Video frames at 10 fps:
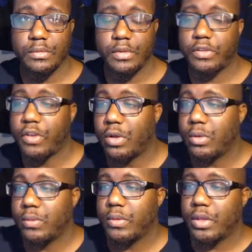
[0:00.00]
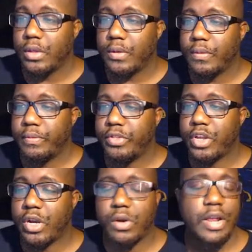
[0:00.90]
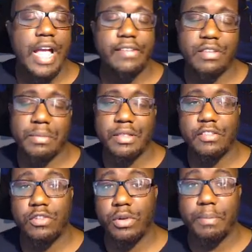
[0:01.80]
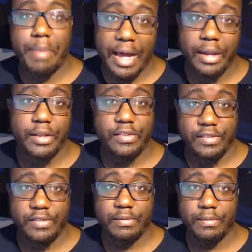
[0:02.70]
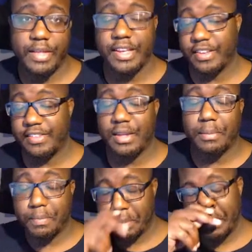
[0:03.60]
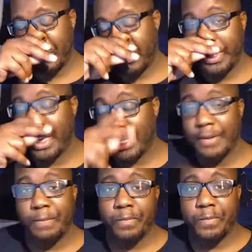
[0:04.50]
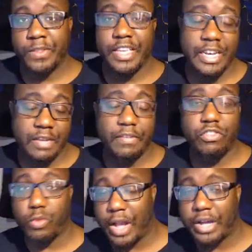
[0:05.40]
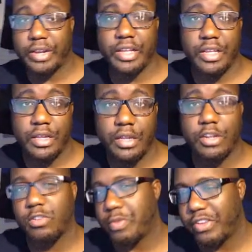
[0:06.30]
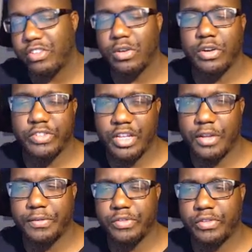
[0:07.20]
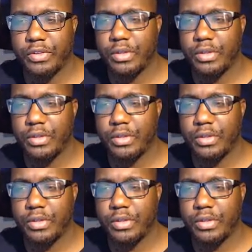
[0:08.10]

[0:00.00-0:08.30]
So there has to be this sort of balance, like I said, between the individuality, expressing ourselves,